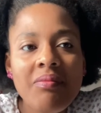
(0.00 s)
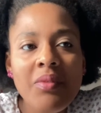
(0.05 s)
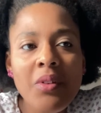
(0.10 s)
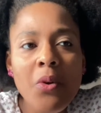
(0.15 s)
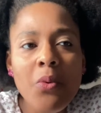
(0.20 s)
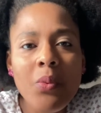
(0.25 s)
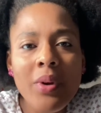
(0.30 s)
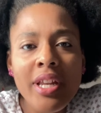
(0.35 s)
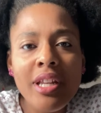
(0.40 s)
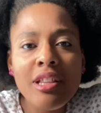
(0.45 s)

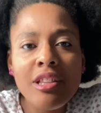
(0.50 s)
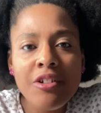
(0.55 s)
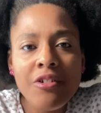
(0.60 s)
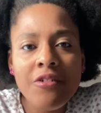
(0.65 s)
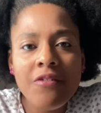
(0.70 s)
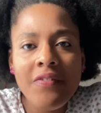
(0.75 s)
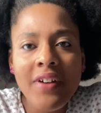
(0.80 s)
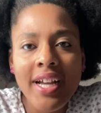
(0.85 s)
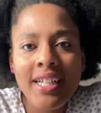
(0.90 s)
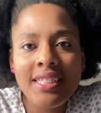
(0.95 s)
when Lou
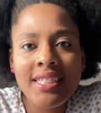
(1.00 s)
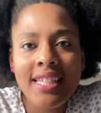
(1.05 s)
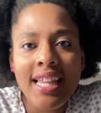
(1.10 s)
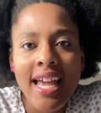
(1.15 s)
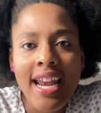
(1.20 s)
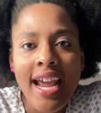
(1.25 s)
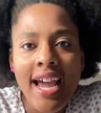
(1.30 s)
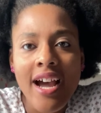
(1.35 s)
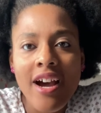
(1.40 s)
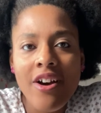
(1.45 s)
finds that
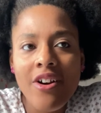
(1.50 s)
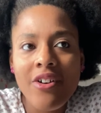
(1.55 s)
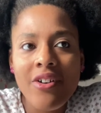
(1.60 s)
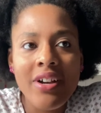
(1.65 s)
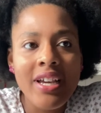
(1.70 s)
out,